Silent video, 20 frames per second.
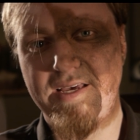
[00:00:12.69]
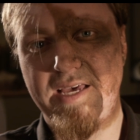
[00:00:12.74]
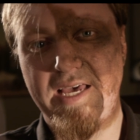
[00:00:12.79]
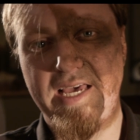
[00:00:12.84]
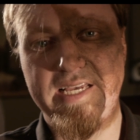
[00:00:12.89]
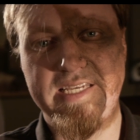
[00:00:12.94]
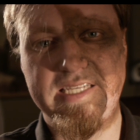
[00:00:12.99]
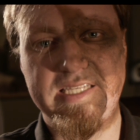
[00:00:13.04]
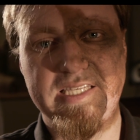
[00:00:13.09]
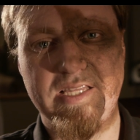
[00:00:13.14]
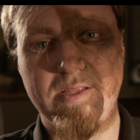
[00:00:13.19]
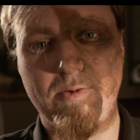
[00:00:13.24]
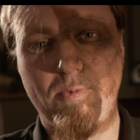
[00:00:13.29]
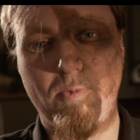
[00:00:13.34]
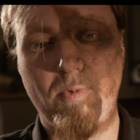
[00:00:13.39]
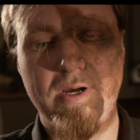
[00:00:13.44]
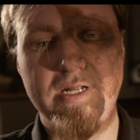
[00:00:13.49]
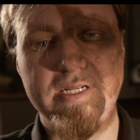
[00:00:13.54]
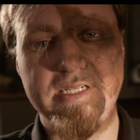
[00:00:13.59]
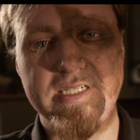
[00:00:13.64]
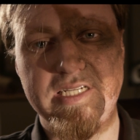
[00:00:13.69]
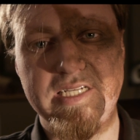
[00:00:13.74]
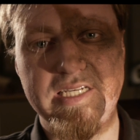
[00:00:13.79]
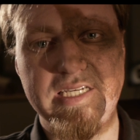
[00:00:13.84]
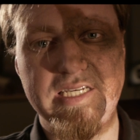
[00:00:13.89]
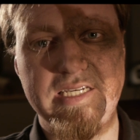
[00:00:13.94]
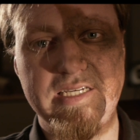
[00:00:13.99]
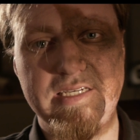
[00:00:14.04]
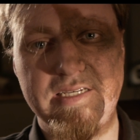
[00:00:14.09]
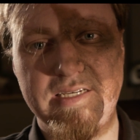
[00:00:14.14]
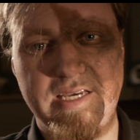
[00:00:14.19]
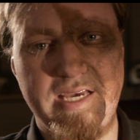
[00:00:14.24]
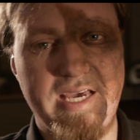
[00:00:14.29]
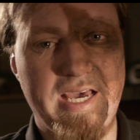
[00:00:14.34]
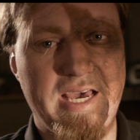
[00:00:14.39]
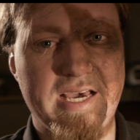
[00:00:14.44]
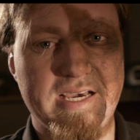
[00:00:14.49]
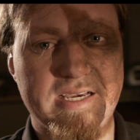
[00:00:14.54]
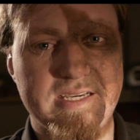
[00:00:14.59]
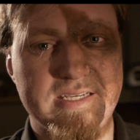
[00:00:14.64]
as the
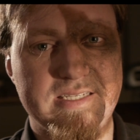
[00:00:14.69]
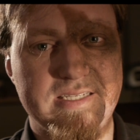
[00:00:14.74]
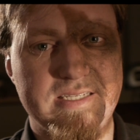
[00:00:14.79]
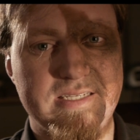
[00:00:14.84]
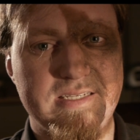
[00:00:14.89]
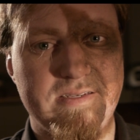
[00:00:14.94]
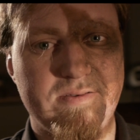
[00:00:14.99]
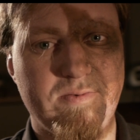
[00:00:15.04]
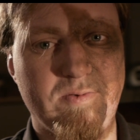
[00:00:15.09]
1DX,